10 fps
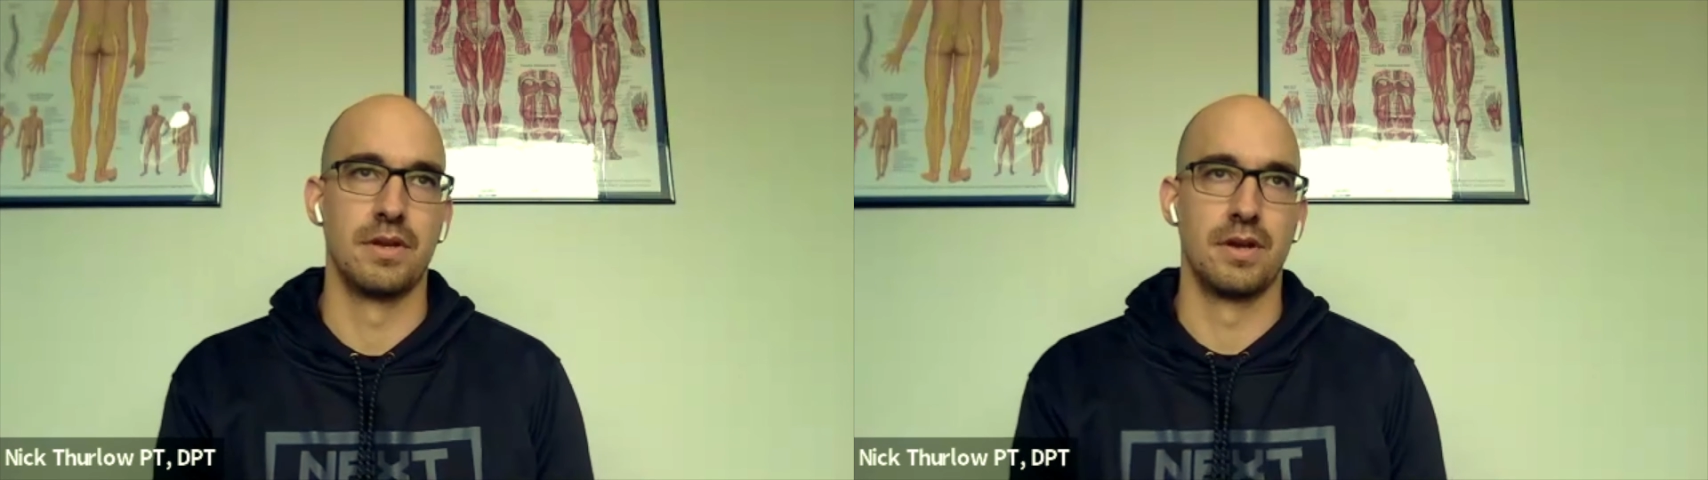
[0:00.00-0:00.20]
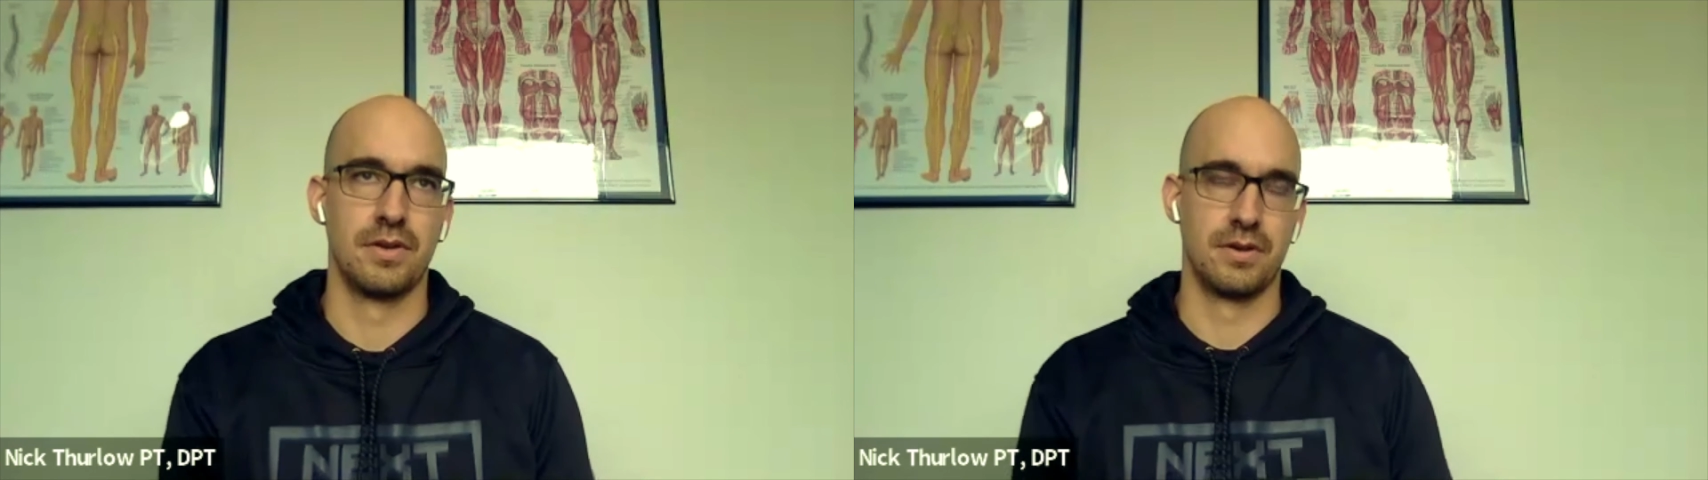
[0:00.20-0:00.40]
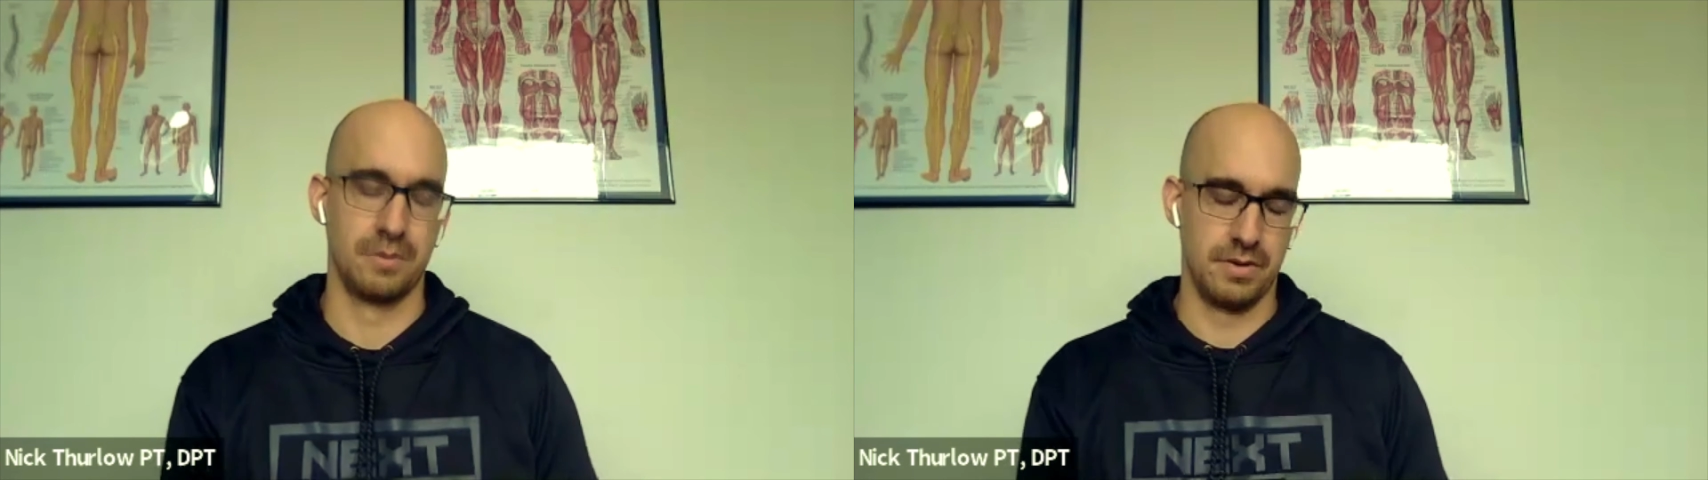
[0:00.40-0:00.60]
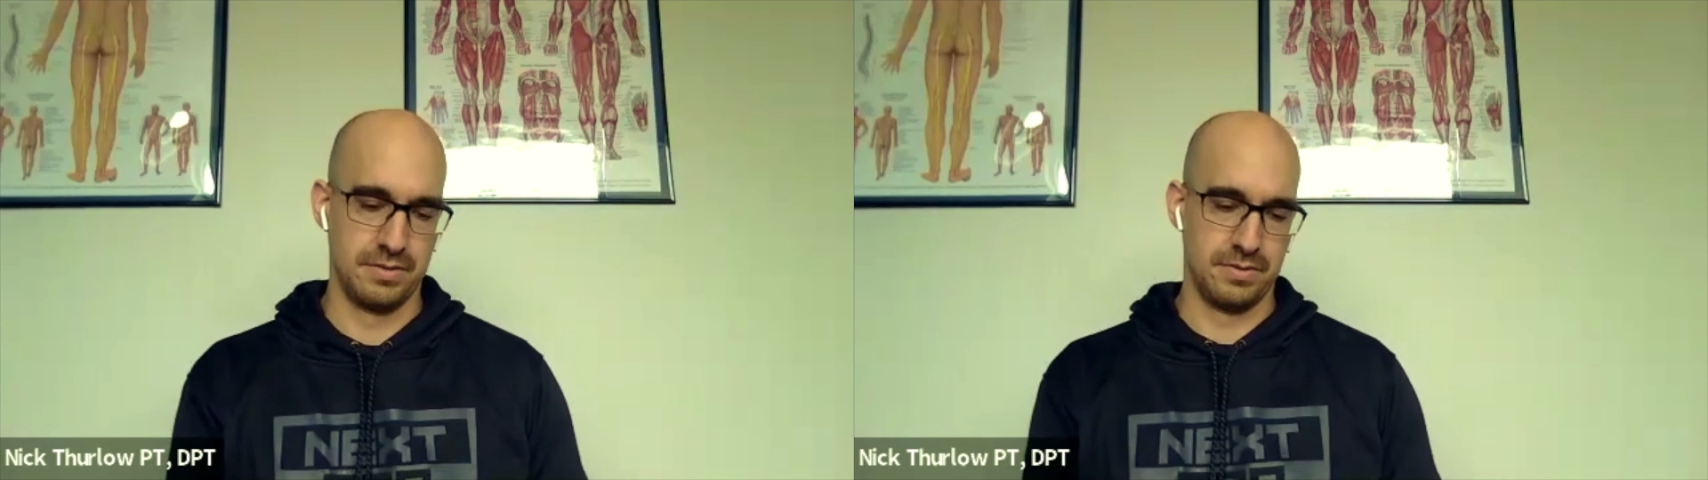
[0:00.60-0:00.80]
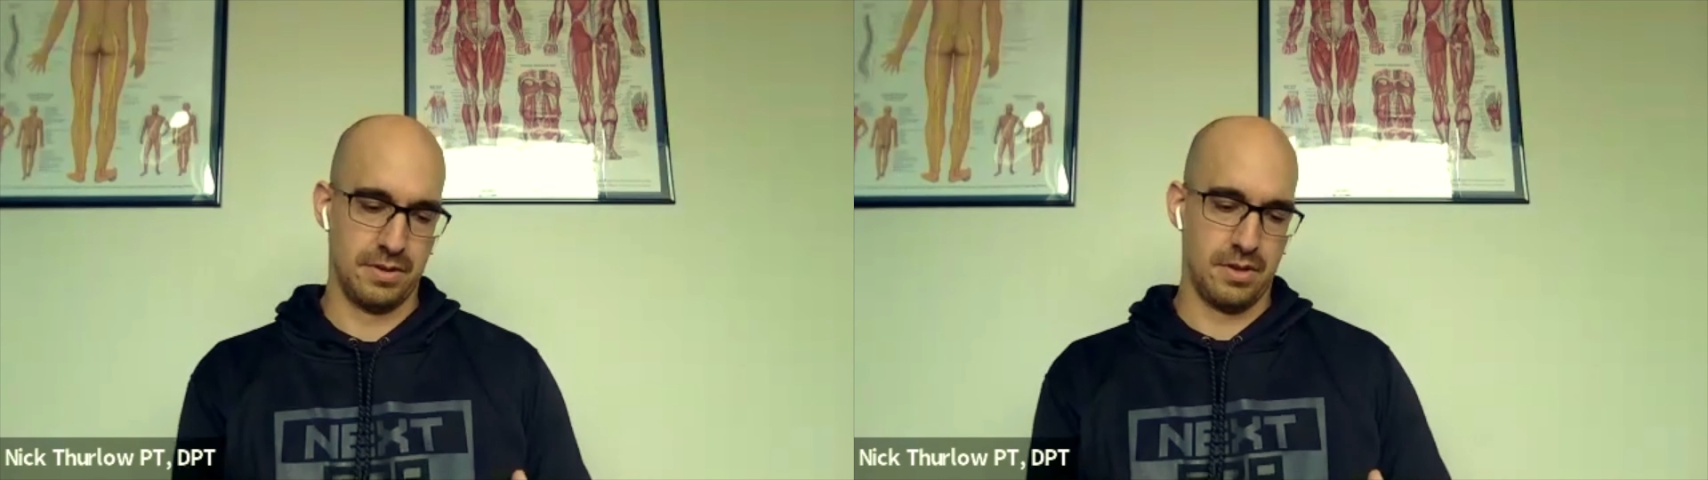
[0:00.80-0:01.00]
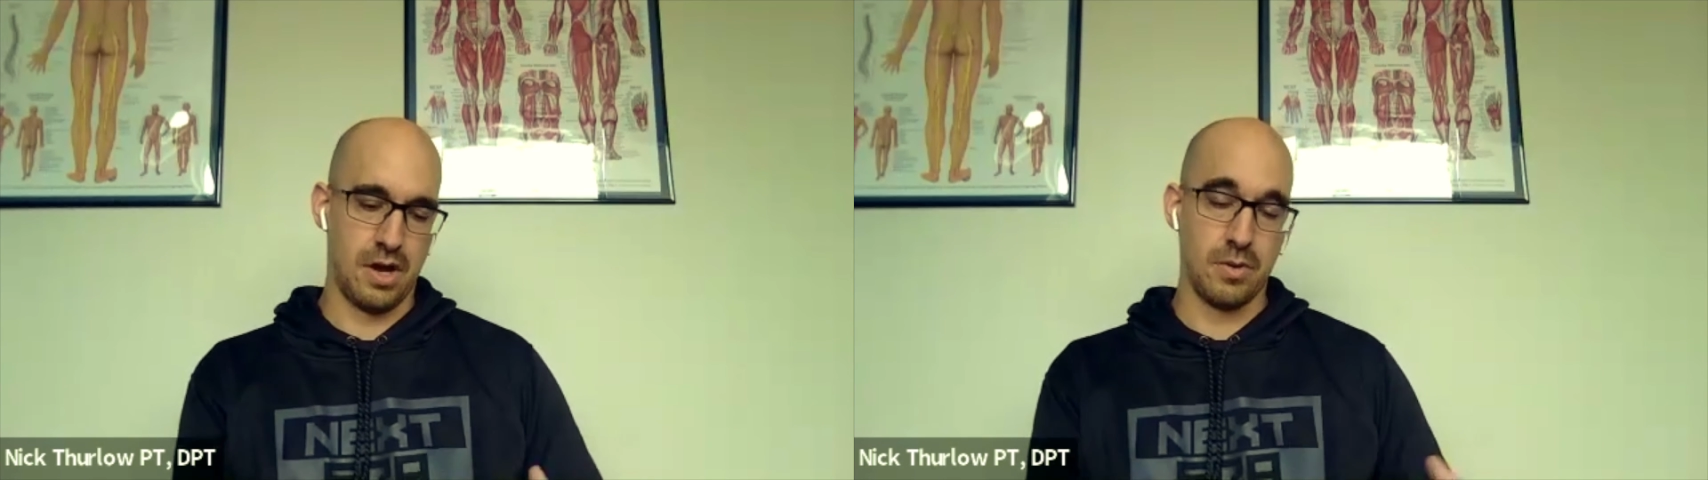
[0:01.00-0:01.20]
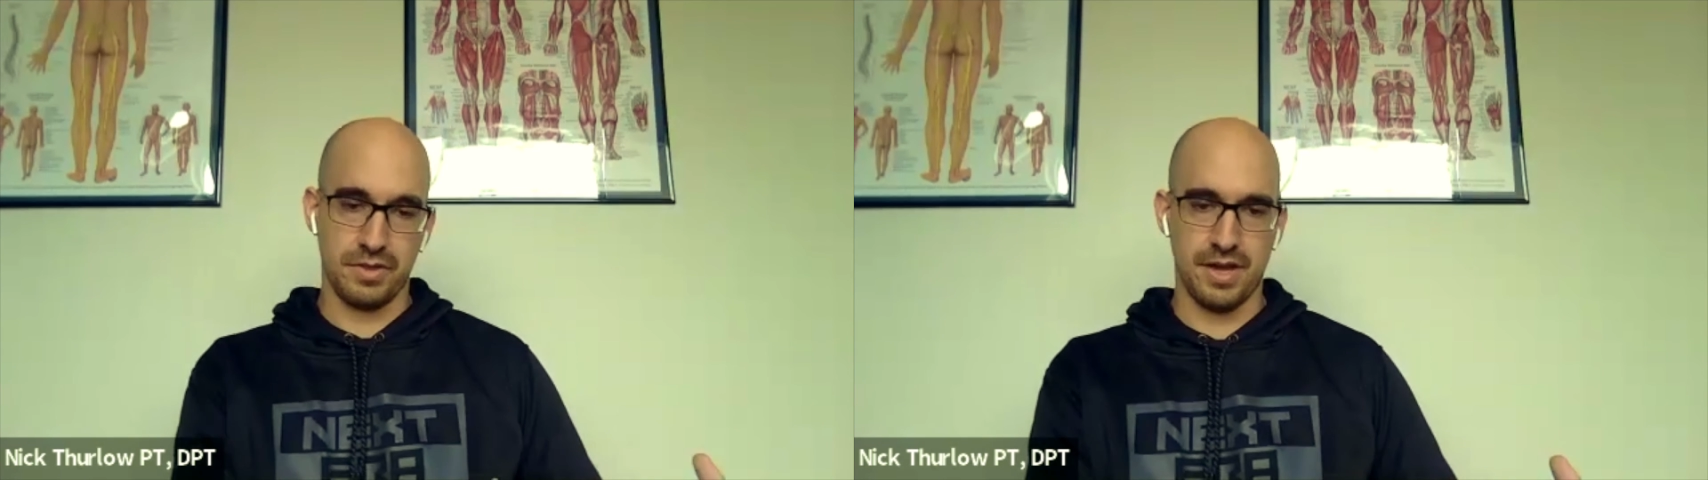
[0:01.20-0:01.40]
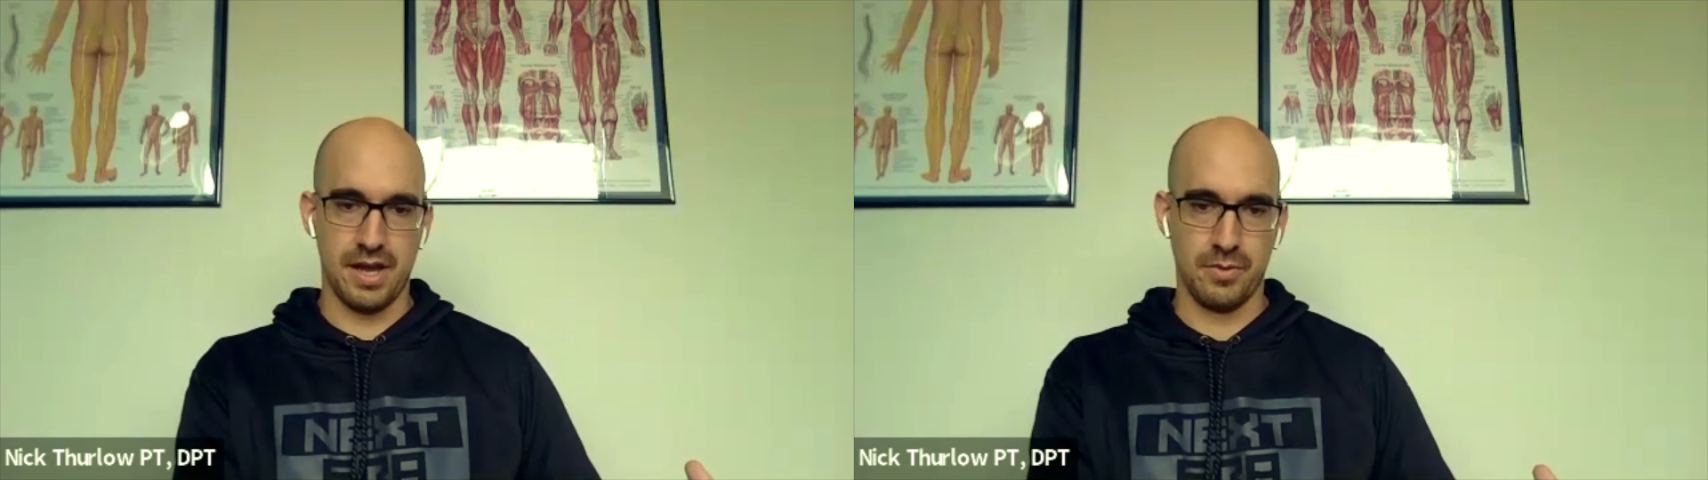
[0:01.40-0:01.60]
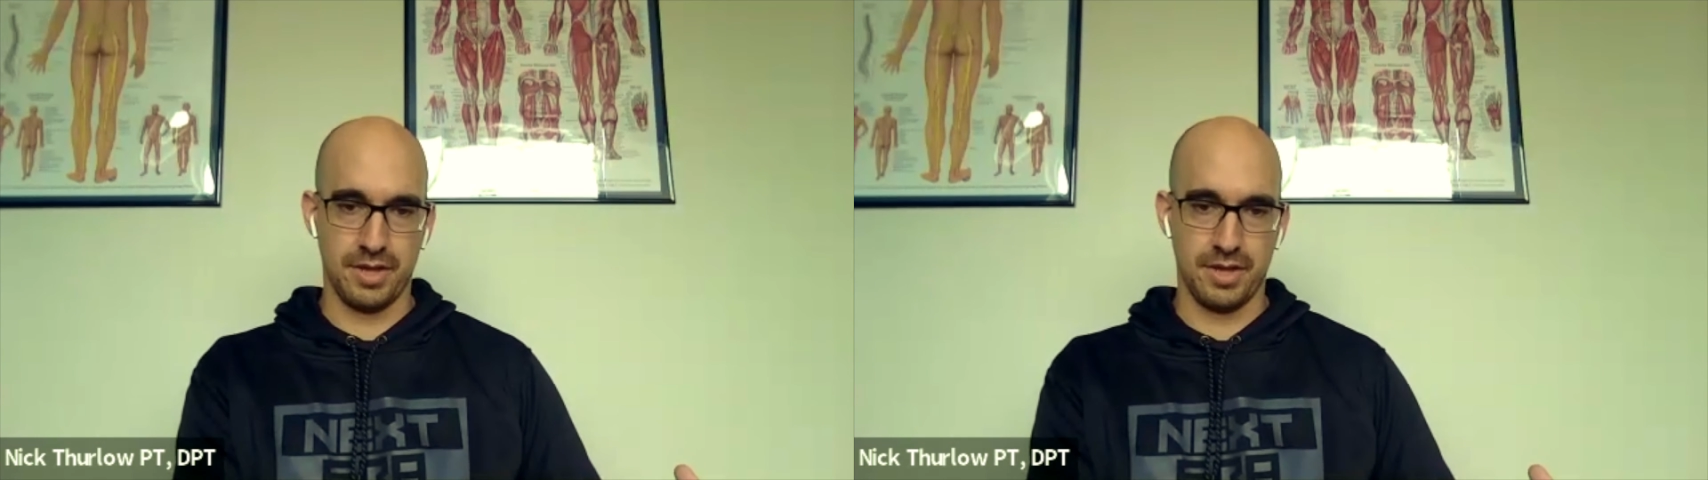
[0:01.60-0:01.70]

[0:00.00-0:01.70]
along with that,